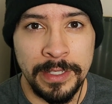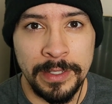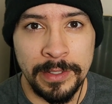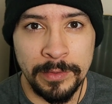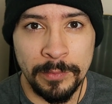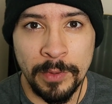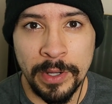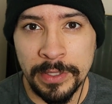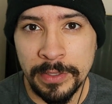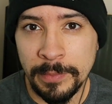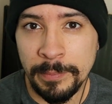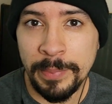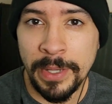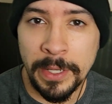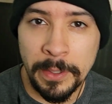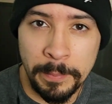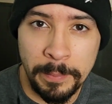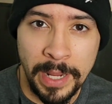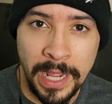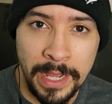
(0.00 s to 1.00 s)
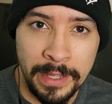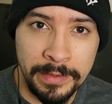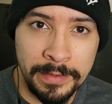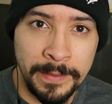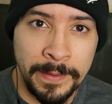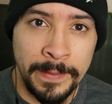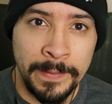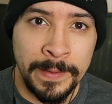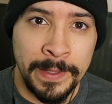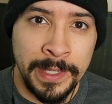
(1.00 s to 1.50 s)
wants a better path.
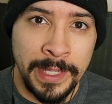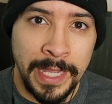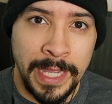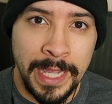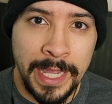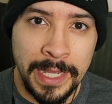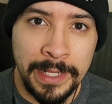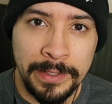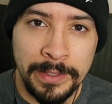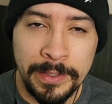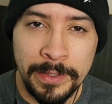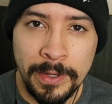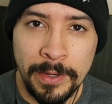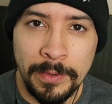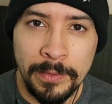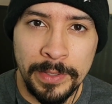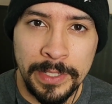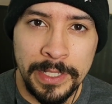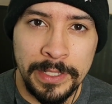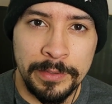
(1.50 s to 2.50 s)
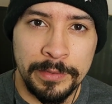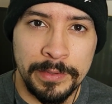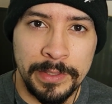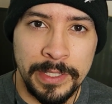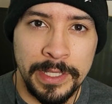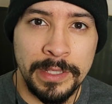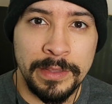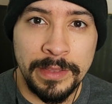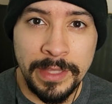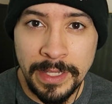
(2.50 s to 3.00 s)
And, you know,
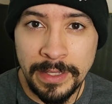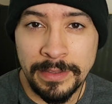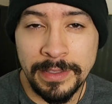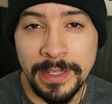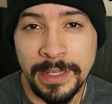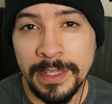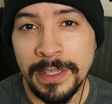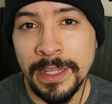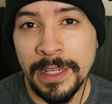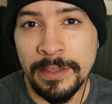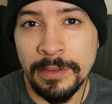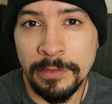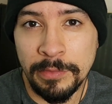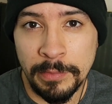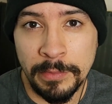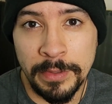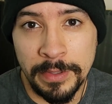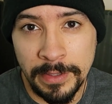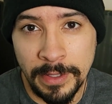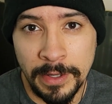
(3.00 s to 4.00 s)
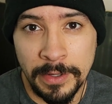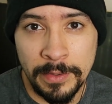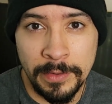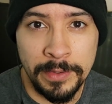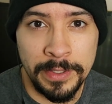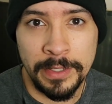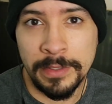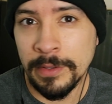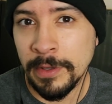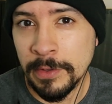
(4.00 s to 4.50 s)
he thinks that he gets through his
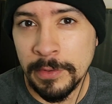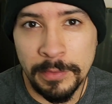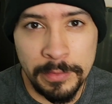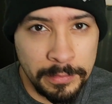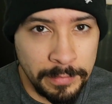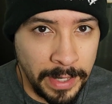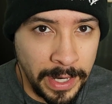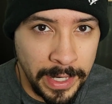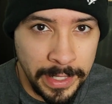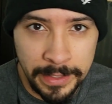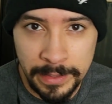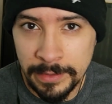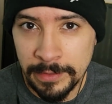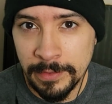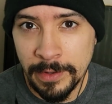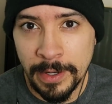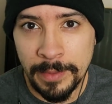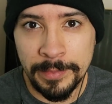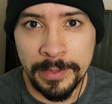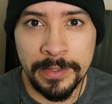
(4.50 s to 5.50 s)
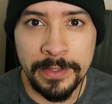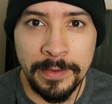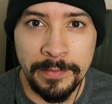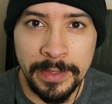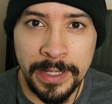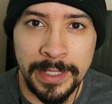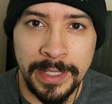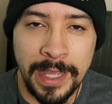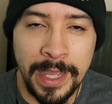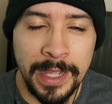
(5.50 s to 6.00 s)
uncle, and his uncle's crying in his arms and stuff
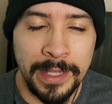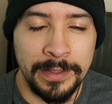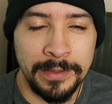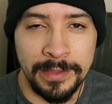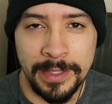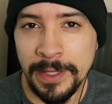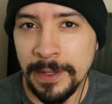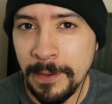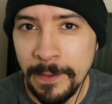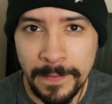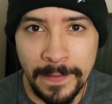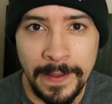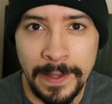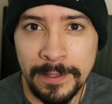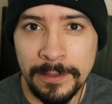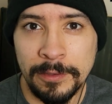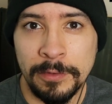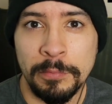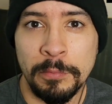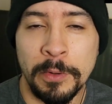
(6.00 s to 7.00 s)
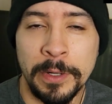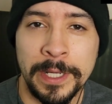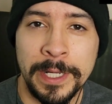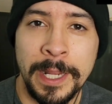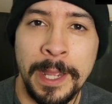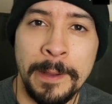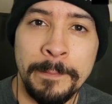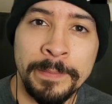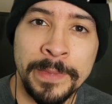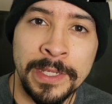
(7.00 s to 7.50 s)
like that, and you think, okay, this is working
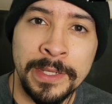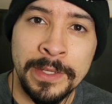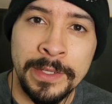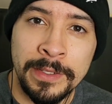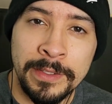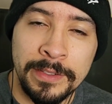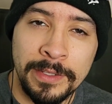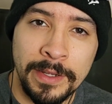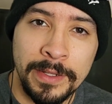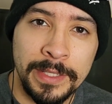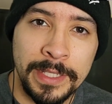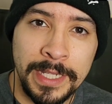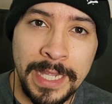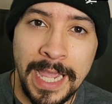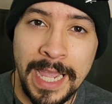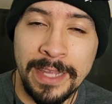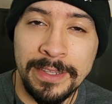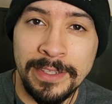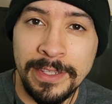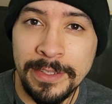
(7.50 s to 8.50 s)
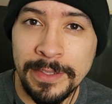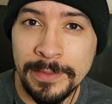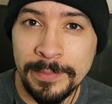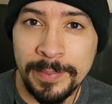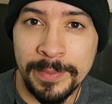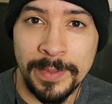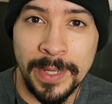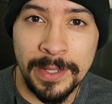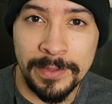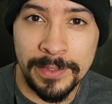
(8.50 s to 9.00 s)
out. Suddenly, as he's
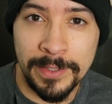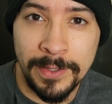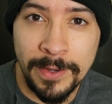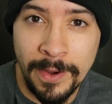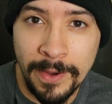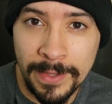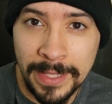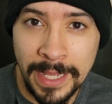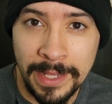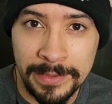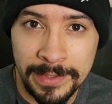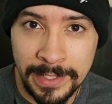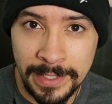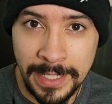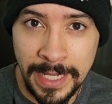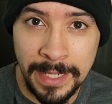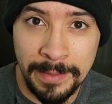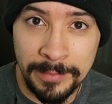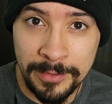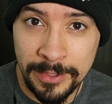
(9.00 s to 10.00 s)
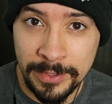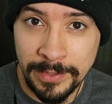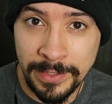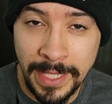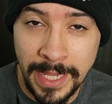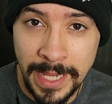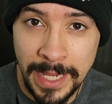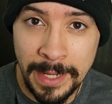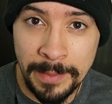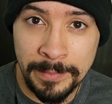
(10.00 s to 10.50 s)
about to call out the name
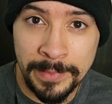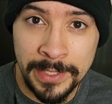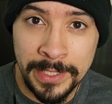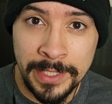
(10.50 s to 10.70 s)
Shazam,